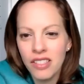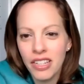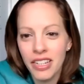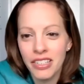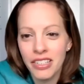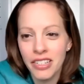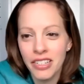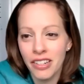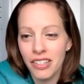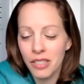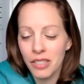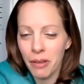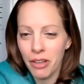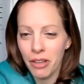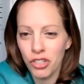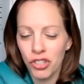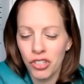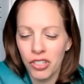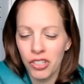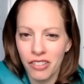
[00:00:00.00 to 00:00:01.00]
like it did,
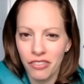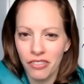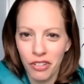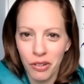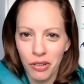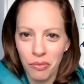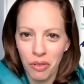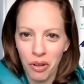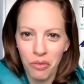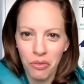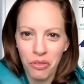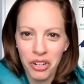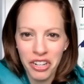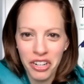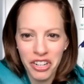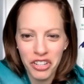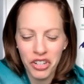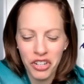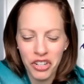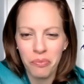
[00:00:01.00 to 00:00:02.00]
especially from
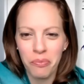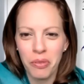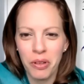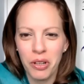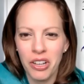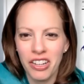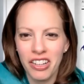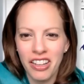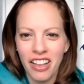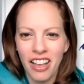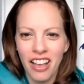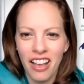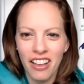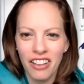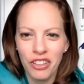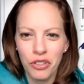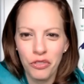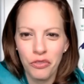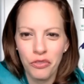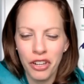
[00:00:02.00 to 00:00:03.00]
reading your book, how
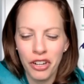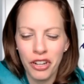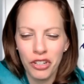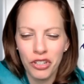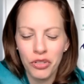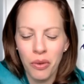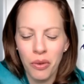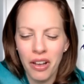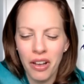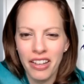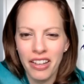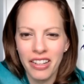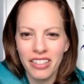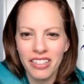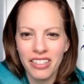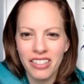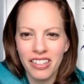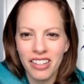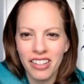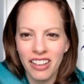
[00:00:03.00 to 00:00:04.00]
you've
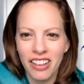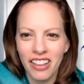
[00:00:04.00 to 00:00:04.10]
intertwined